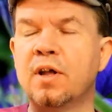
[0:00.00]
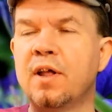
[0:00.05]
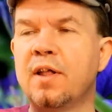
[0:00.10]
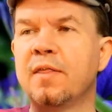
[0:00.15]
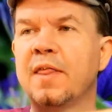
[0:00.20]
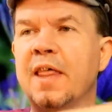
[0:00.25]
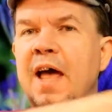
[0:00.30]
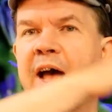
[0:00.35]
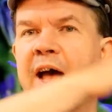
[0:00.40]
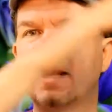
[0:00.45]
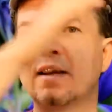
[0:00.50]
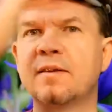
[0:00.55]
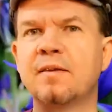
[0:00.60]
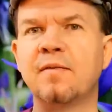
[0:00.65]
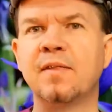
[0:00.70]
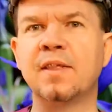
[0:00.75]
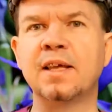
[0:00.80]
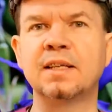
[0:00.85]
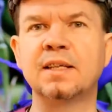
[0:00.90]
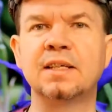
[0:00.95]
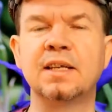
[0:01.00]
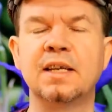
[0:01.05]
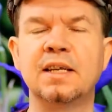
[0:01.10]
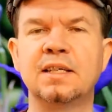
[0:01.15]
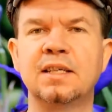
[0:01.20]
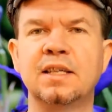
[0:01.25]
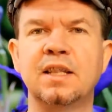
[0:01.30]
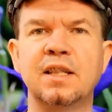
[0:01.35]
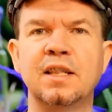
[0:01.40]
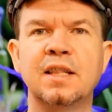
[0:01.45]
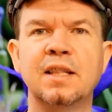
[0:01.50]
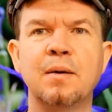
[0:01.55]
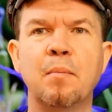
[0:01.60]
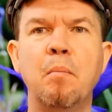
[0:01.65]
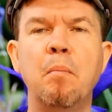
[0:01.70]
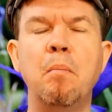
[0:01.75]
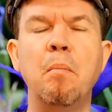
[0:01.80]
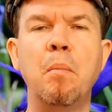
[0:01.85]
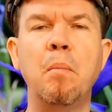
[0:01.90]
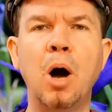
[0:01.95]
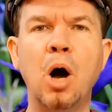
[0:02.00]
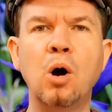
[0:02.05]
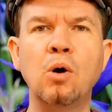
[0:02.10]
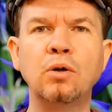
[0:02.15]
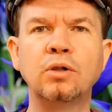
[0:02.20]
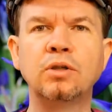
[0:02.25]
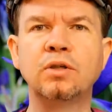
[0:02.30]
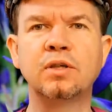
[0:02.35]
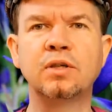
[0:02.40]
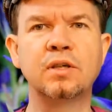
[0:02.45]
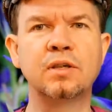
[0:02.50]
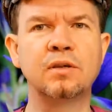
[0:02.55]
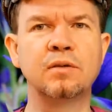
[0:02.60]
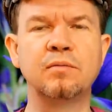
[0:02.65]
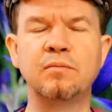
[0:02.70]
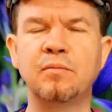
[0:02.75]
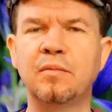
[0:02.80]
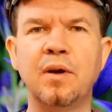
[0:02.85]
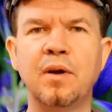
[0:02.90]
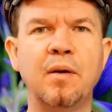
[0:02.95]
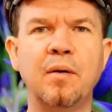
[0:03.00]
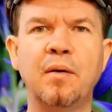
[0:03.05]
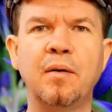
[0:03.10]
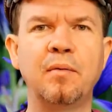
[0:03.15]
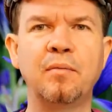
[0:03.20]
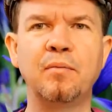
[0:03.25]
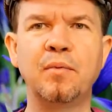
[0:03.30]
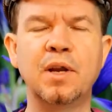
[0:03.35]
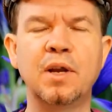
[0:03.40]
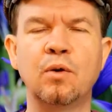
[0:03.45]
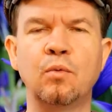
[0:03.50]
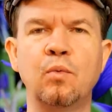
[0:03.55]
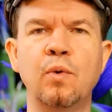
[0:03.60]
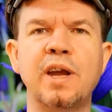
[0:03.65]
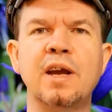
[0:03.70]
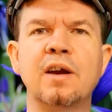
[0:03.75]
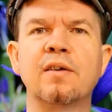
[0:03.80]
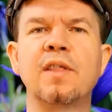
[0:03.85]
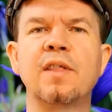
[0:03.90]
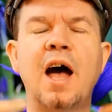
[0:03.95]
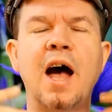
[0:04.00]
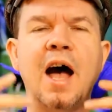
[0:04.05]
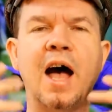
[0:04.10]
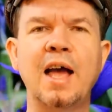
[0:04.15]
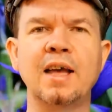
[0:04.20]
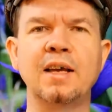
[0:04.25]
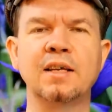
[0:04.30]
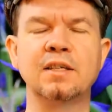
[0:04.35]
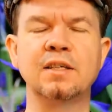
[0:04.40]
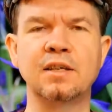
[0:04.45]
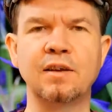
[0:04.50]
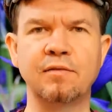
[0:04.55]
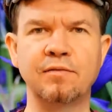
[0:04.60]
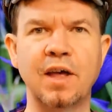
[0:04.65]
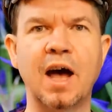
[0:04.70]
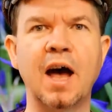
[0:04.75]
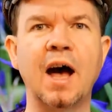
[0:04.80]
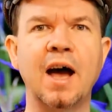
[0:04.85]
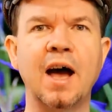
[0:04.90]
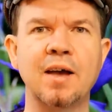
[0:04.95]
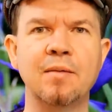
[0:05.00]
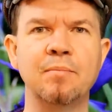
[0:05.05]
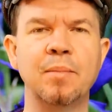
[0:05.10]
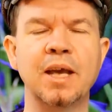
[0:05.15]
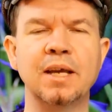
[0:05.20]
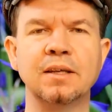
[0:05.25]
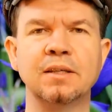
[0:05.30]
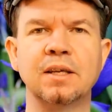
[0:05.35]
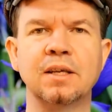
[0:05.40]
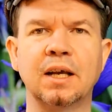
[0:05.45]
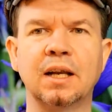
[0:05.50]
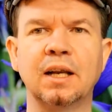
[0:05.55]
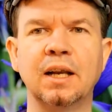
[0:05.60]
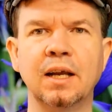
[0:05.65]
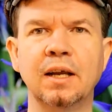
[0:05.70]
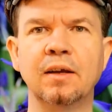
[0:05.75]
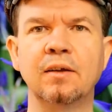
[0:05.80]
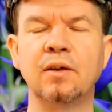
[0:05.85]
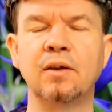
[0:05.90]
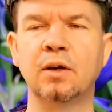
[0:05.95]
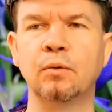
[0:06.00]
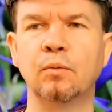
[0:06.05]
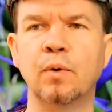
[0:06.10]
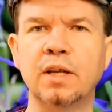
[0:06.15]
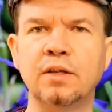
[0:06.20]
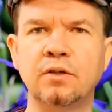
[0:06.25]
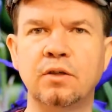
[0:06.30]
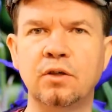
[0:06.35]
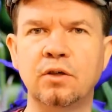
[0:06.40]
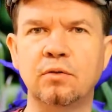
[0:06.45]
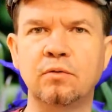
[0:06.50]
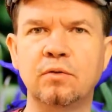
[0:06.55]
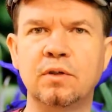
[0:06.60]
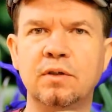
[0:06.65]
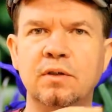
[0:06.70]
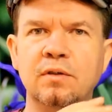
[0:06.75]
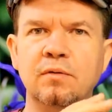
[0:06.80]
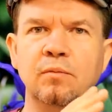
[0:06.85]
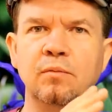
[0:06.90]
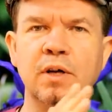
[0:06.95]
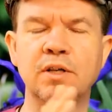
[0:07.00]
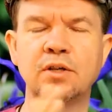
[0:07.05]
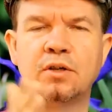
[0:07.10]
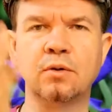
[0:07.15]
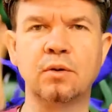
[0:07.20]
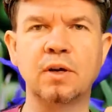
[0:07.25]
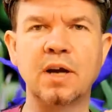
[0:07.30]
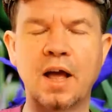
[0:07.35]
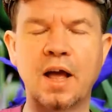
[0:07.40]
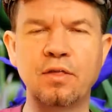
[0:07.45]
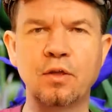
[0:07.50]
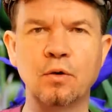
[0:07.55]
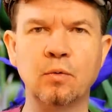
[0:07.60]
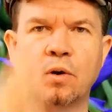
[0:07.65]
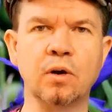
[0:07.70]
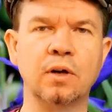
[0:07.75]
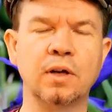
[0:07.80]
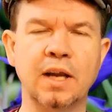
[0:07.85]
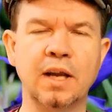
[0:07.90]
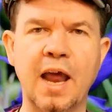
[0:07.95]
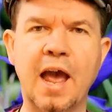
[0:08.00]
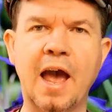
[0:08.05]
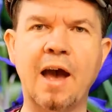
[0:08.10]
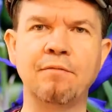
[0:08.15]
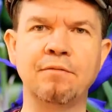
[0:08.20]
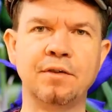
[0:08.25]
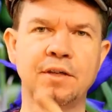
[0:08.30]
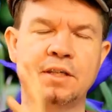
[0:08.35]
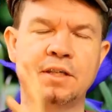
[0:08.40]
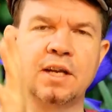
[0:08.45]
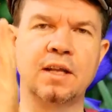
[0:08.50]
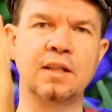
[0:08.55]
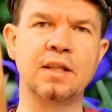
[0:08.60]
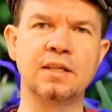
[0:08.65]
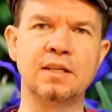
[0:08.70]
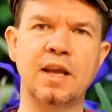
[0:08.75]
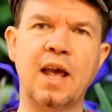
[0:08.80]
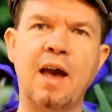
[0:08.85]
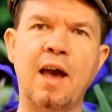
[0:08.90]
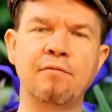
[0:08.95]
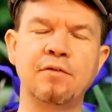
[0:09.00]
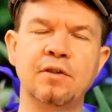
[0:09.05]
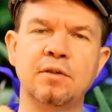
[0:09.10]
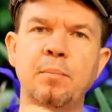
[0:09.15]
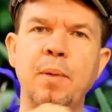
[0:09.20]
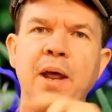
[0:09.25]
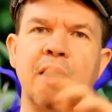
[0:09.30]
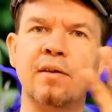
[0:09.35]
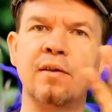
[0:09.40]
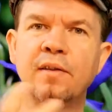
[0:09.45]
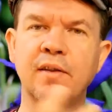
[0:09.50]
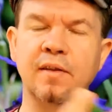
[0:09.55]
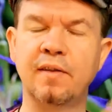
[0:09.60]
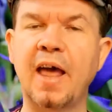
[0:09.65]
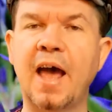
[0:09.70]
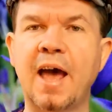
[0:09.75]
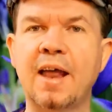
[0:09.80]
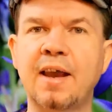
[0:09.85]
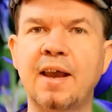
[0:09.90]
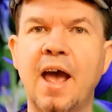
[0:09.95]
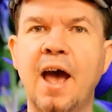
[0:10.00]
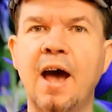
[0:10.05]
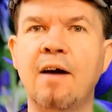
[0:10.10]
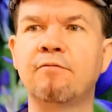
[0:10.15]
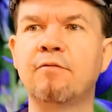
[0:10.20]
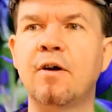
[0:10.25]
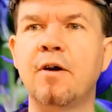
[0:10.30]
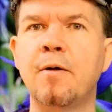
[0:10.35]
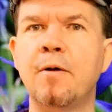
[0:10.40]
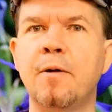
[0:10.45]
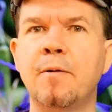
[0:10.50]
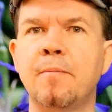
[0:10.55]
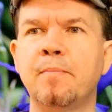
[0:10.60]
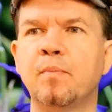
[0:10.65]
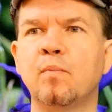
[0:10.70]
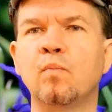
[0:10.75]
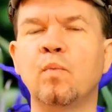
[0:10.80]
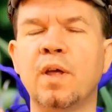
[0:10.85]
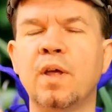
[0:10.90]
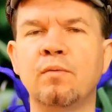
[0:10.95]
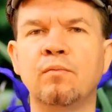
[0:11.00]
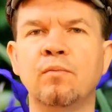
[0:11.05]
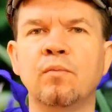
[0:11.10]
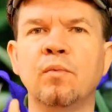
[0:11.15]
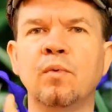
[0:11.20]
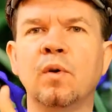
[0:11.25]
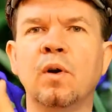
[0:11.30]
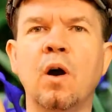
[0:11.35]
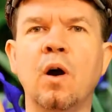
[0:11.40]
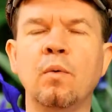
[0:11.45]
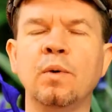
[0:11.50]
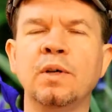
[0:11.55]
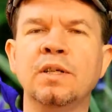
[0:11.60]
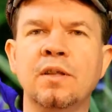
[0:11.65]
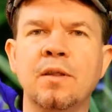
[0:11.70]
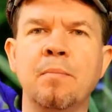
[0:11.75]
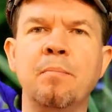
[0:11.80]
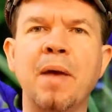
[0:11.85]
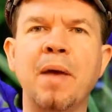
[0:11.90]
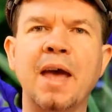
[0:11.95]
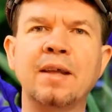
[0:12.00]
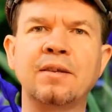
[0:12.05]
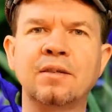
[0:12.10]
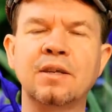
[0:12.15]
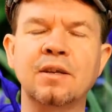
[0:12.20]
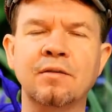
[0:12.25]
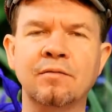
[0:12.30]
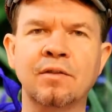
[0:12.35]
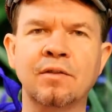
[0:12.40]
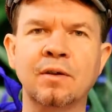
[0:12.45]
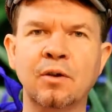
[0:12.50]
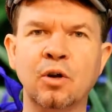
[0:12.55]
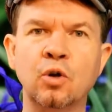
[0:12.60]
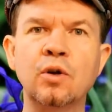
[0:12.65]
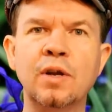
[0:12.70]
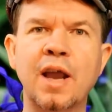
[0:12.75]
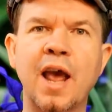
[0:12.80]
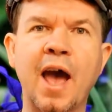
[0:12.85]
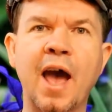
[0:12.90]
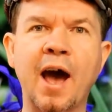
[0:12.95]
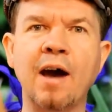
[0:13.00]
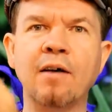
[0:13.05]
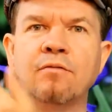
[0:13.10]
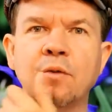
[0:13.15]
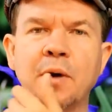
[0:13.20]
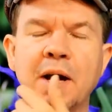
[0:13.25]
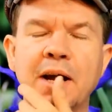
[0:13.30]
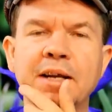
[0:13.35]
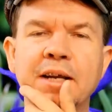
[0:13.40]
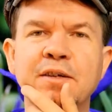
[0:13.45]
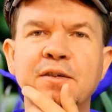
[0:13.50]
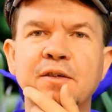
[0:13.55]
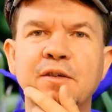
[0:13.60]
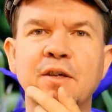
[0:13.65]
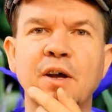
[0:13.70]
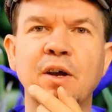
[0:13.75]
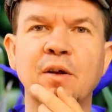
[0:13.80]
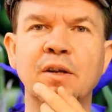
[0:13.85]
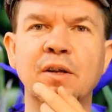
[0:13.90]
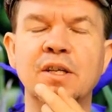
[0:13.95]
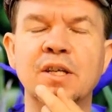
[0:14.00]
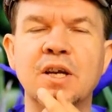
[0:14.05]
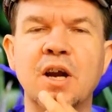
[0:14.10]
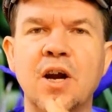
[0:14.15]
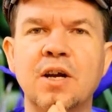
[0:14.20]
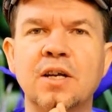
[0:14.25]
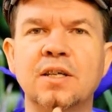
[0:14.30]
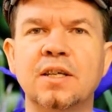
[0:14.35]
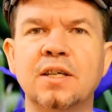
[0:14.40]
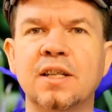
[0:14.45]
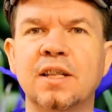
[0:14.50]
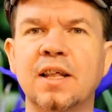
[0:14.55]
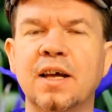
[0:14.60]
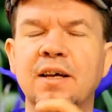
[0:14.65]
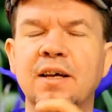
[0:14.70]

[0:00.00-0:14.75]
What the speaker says: that this is the most, we are the highest of the high, basically. Once you cut the world in half and say this half is better than that half, when we're always the best of the good half, right? So Lazaris is